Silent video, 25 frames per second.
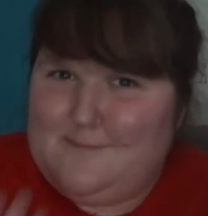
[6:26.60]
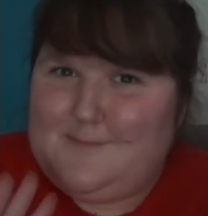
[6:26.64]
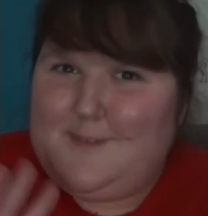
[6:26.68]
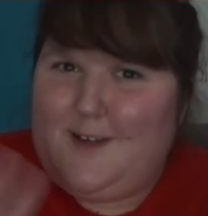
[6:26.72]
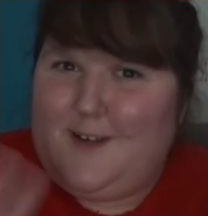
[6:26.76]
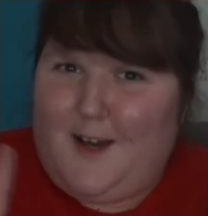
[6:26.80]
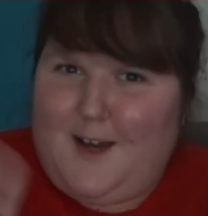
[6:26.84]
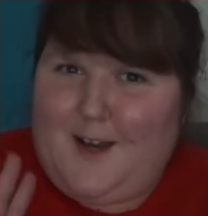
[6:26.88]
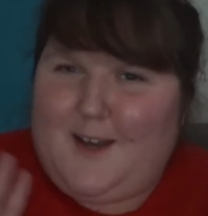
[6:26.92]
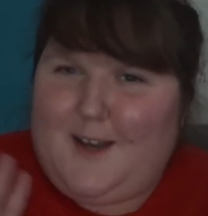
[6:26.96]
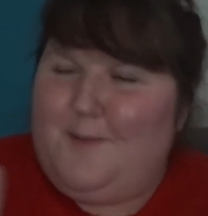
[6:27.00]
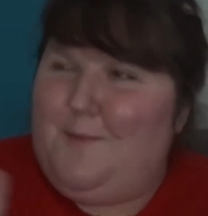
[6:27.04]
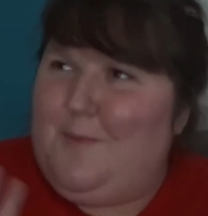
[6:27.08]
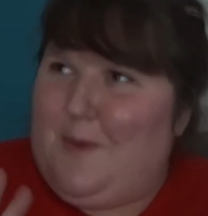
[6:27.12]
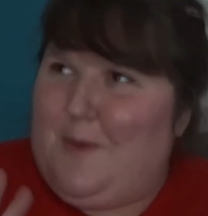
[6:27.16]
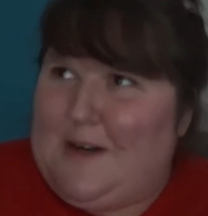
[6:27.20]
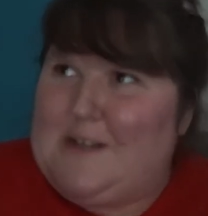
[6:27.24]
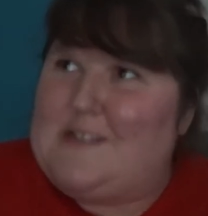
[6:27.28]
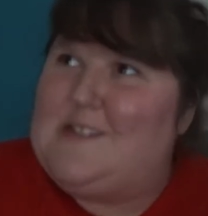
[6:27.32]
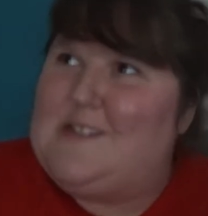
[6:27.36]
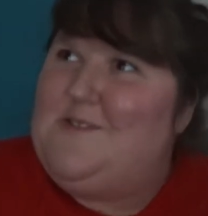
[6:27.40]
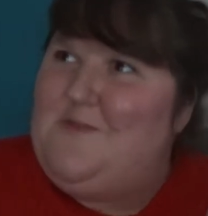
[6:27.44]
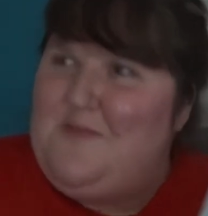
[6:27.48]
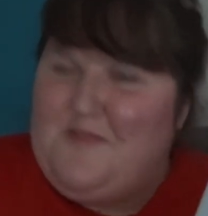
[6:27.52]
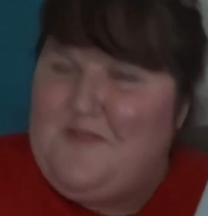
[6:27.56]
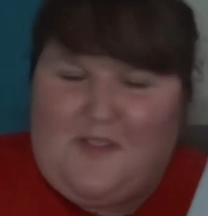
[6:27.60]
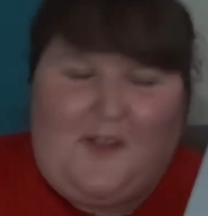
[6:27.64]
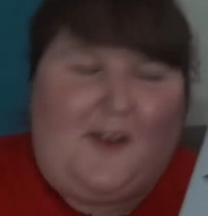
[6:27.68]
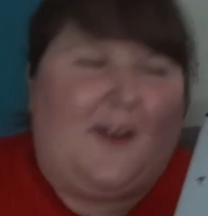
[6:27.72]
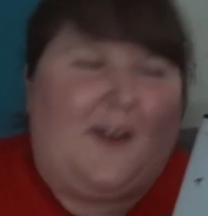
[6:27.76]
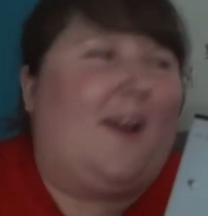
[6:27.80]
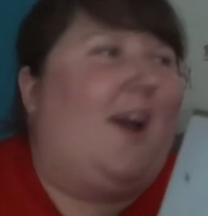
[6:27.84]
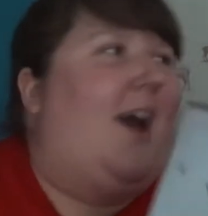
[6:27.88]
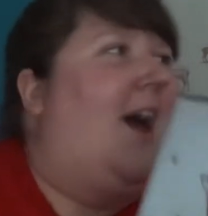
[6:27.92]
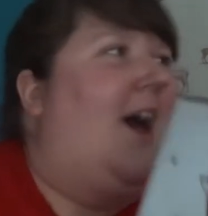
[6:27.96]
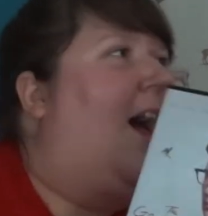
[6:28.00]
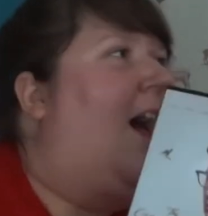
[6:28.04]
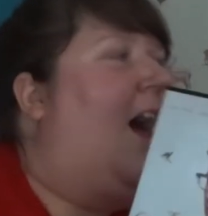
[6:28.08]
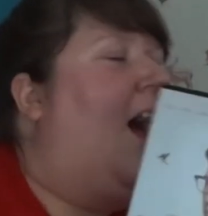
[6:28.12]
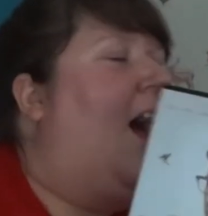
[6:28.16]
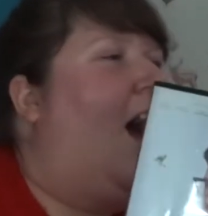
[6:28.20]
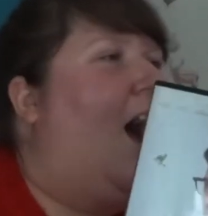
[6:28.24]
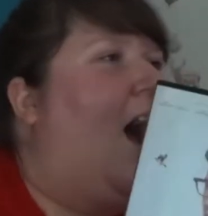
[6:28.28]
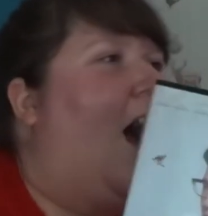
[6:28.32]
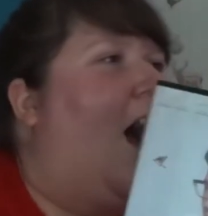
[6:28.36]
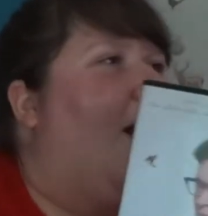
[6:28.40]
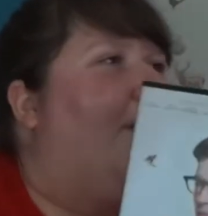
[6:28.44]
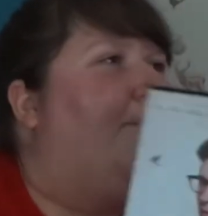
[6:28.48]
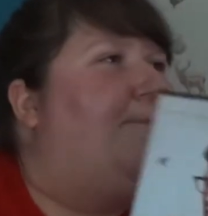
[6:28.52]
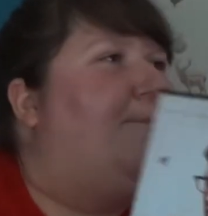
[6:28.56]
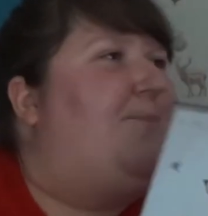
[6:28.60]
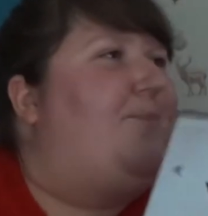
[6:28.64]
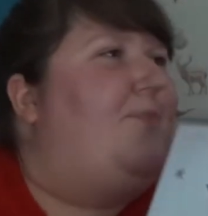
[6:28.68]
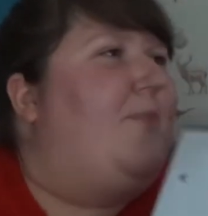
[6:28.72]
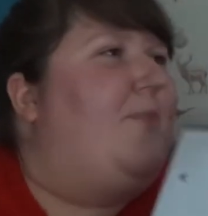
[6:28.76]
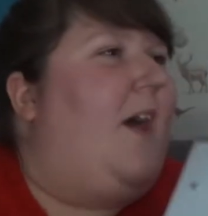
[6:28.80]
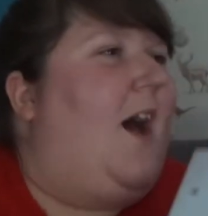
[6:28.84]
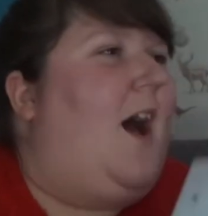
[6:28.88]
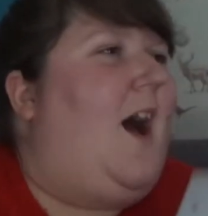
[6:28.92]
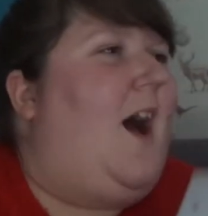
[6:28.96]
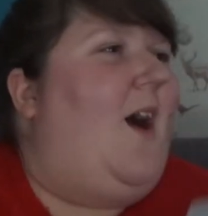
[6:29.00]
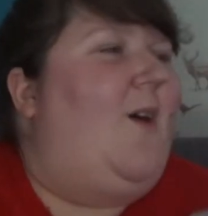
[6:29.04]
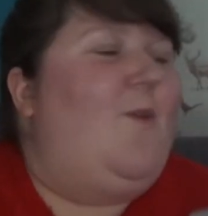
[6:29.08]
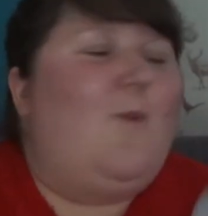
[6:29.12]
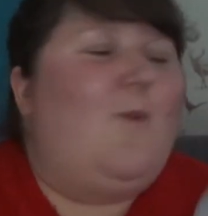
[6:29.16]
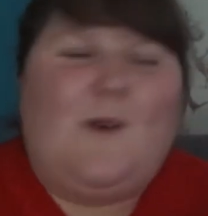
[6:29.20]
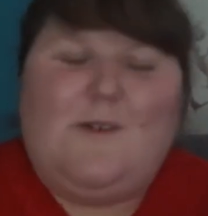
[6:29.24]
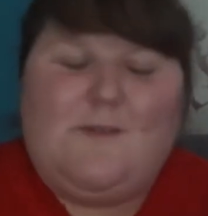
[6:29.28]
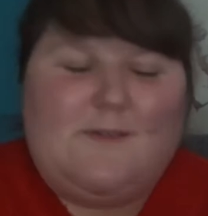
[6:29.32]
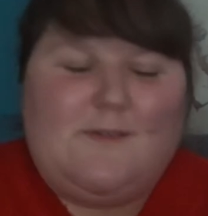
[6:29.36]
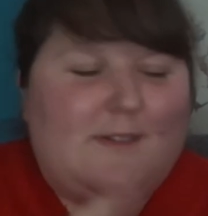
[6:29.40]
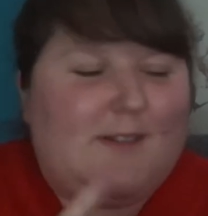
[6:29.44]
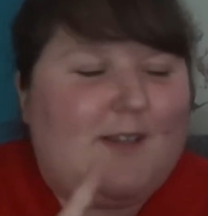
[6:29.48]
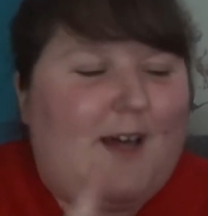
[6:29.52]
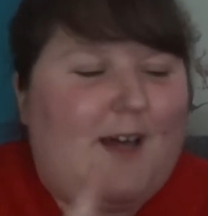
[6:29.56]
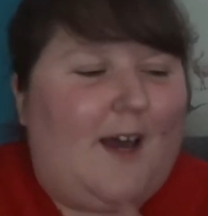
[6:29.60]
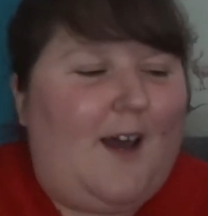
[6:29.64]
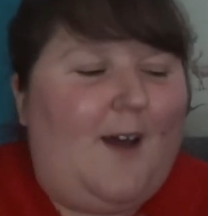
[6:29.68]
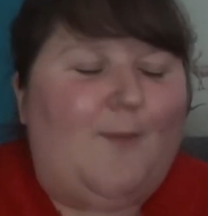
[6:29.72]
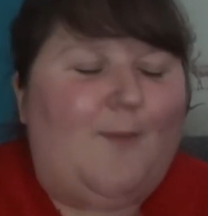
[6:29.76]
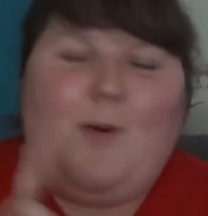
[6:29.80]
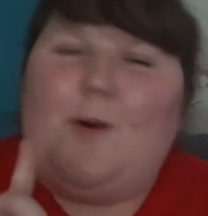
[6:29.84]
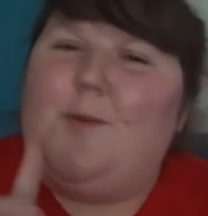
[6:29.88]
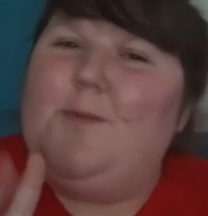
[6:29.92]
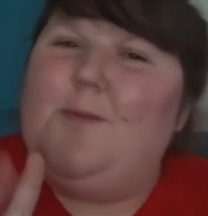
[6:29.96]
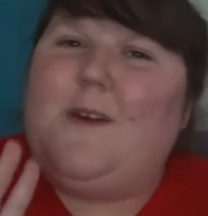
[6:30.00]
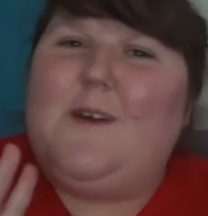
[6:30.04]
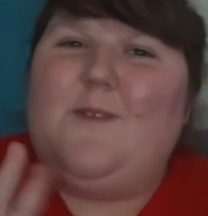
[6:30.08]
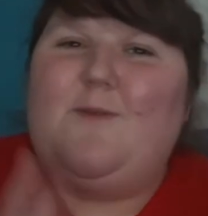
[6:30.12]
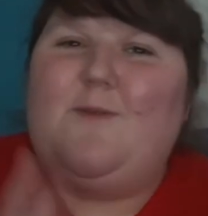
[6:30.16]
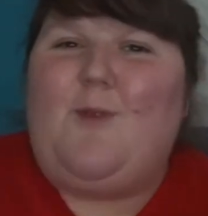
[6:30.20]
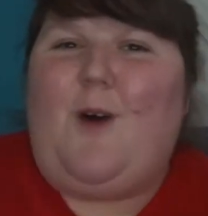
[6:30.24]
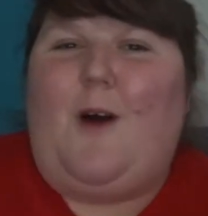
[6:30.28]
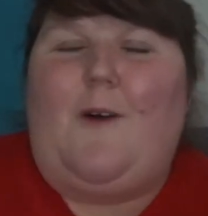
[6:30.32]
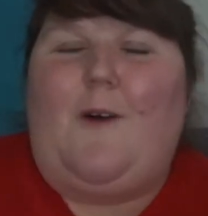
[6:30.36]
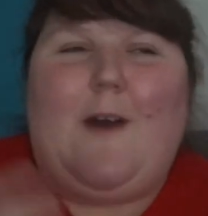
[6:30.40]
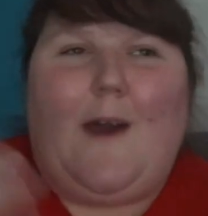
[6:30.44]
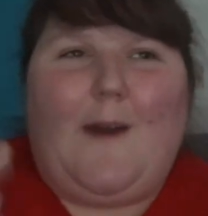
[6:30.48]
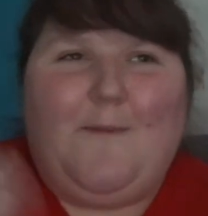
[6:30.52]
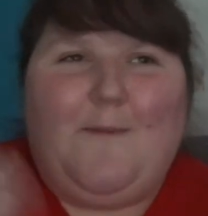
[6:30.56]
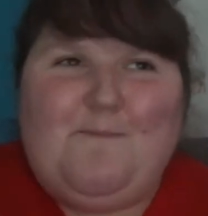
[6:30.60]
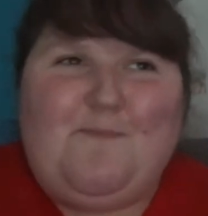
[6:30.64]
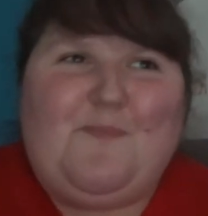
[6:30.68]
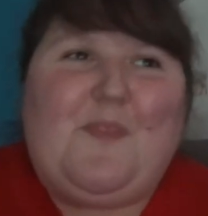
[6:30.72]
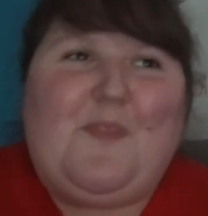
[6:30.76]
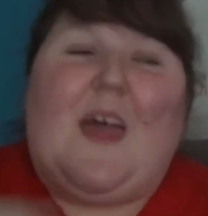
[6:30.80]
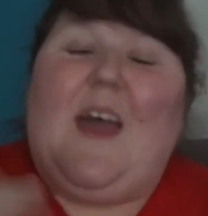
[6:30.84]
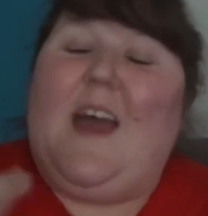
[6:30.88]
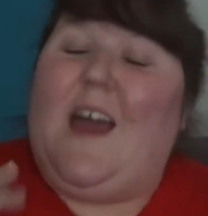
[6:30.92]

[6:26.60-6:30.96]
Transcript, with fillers: an impressive thing. Um, I will say, probably, well, in,